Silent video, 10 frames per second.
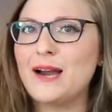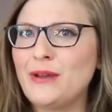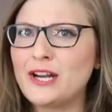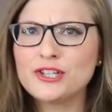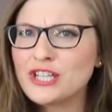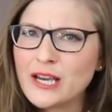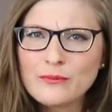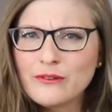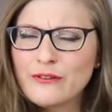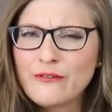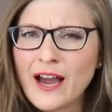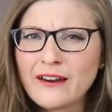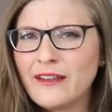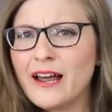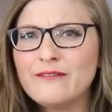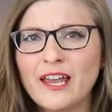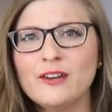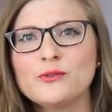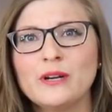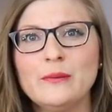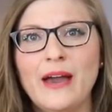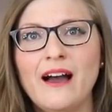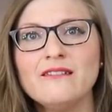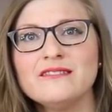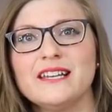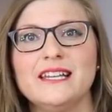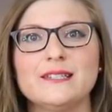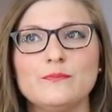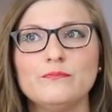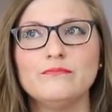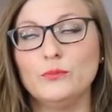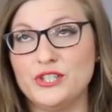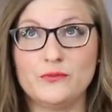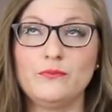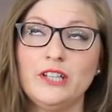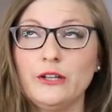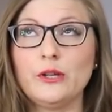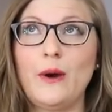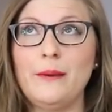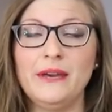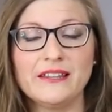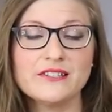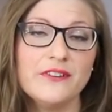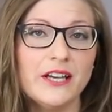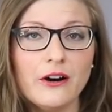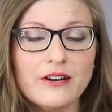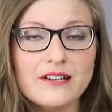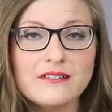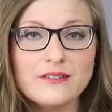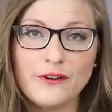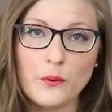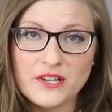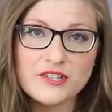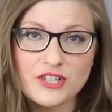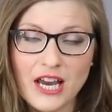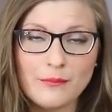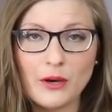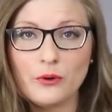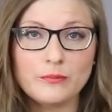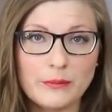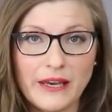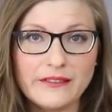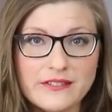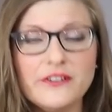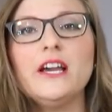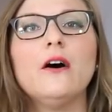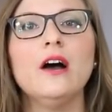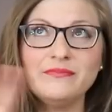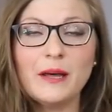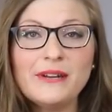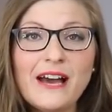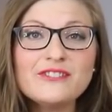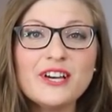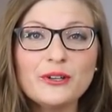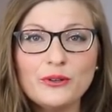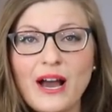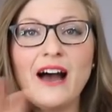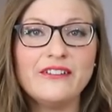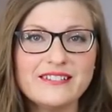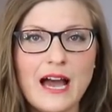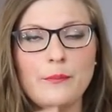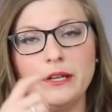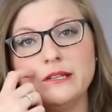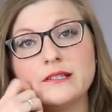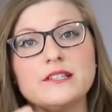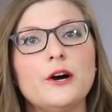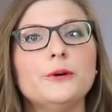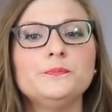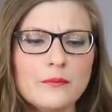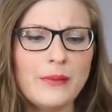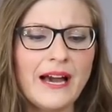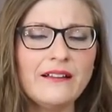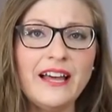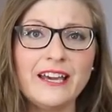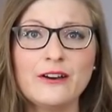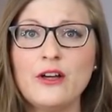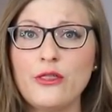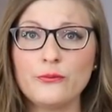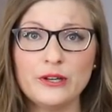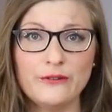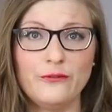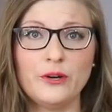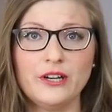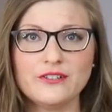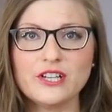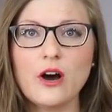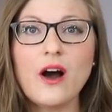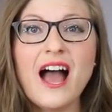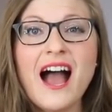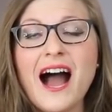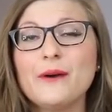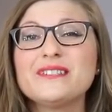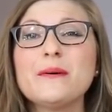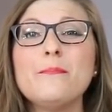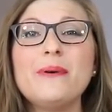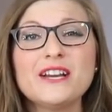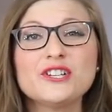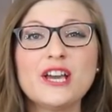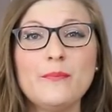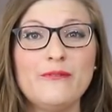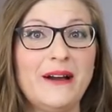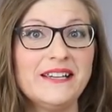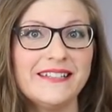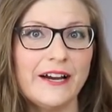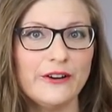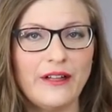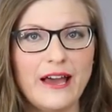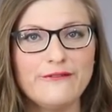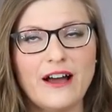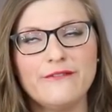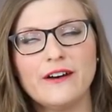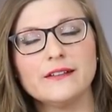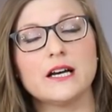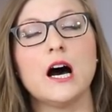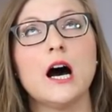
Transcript: I'm not ashamed of the fact that I've gained 20 pounds, which is clearly why I'm making this video, because if I was ashamed, I wouldn't be making this video. Let me now tell you how this happened. So back like 3 or 4 years ago, I was in the best shape of my entire life. I felt